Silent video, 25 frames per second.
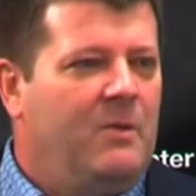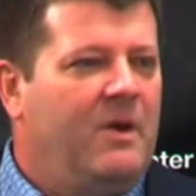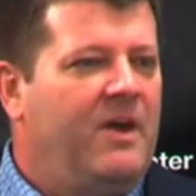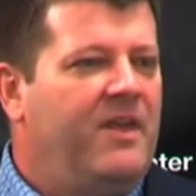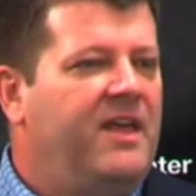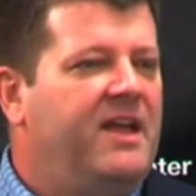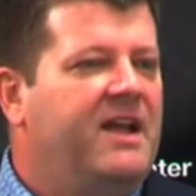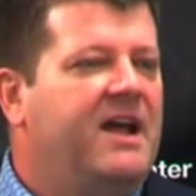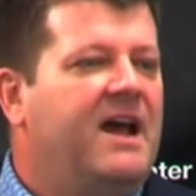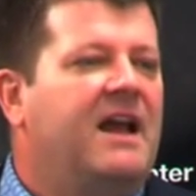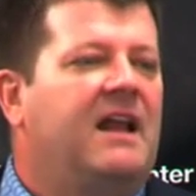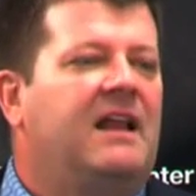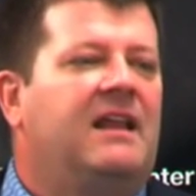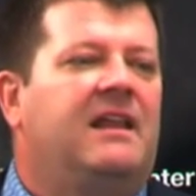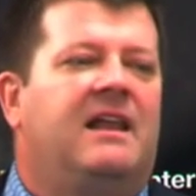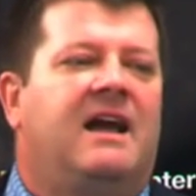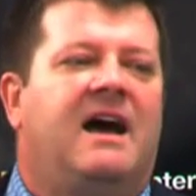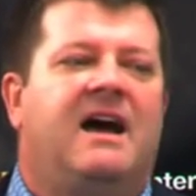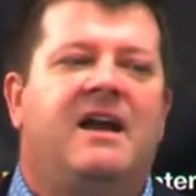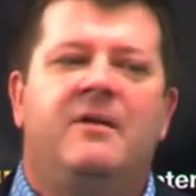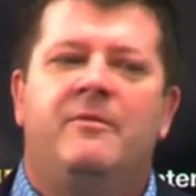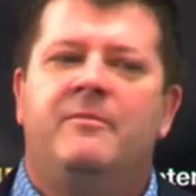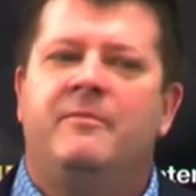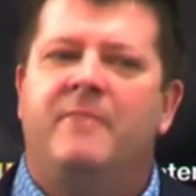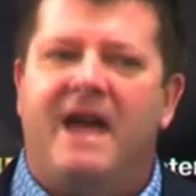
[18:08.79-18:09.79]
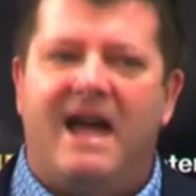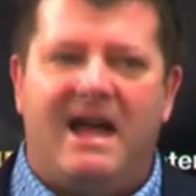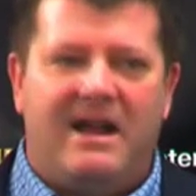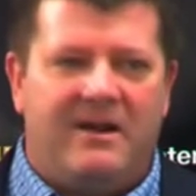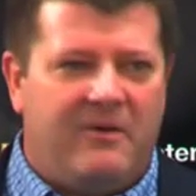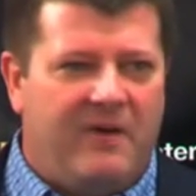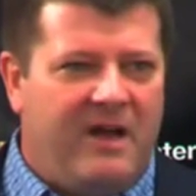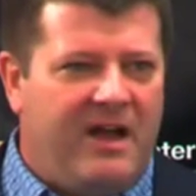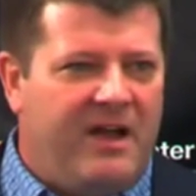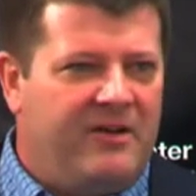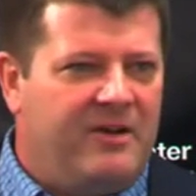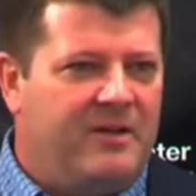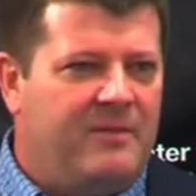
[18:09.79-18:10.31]
where they got a lot of
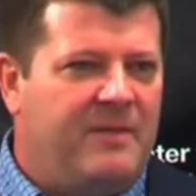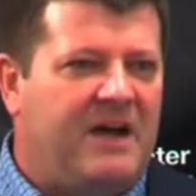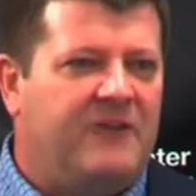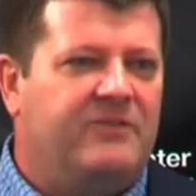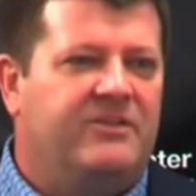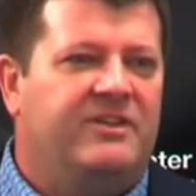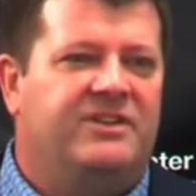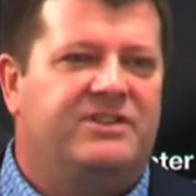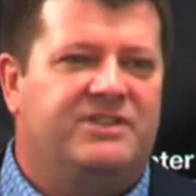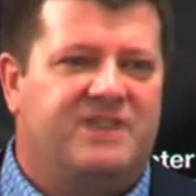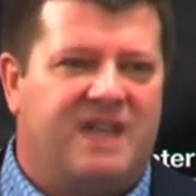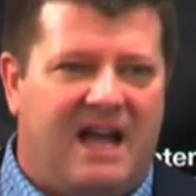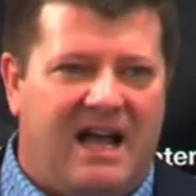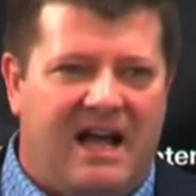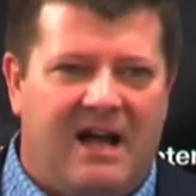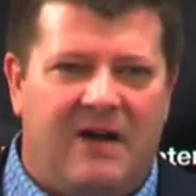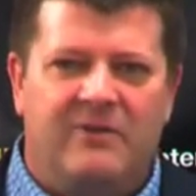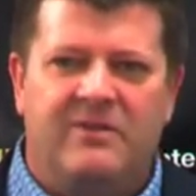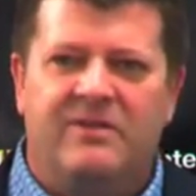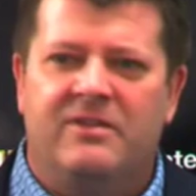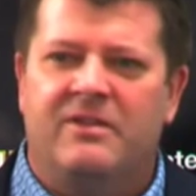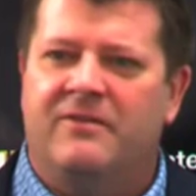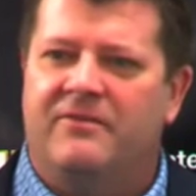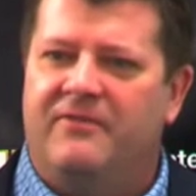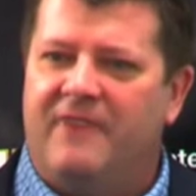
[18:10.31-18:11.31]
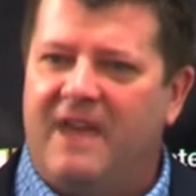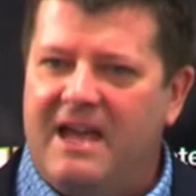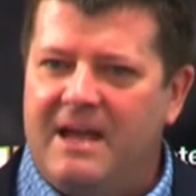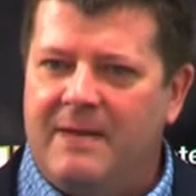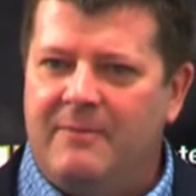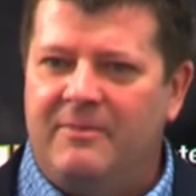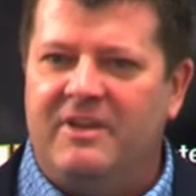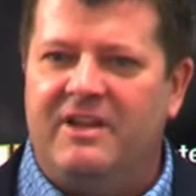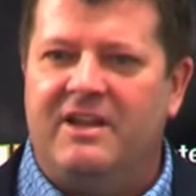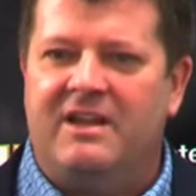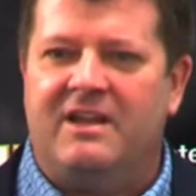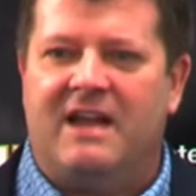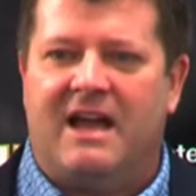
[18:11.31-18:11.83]
background about the child and the
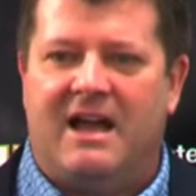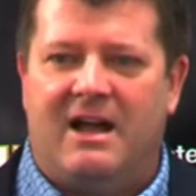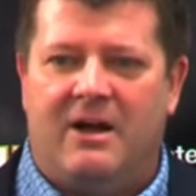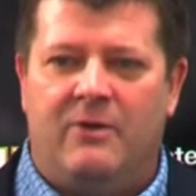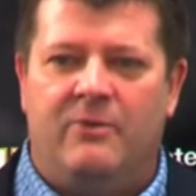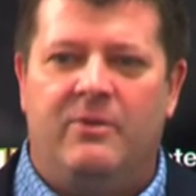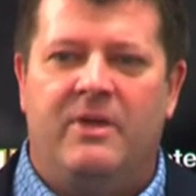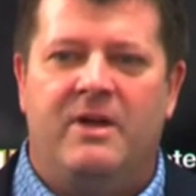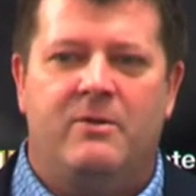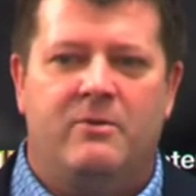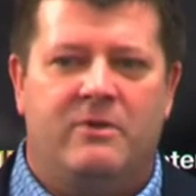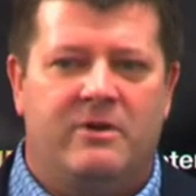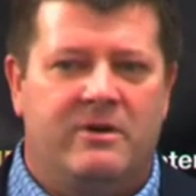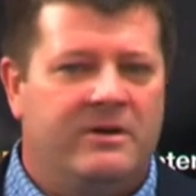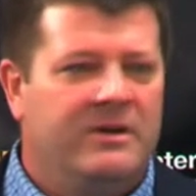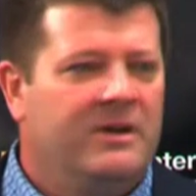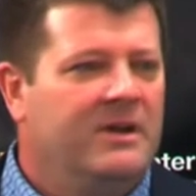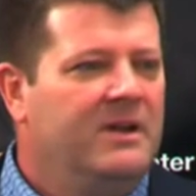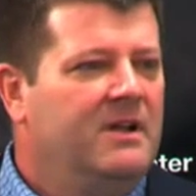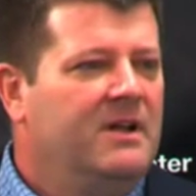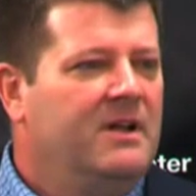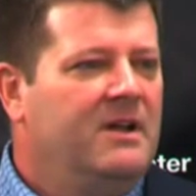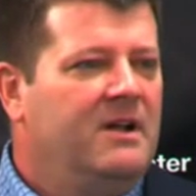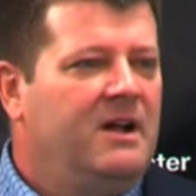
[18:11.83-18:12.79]
family and how they were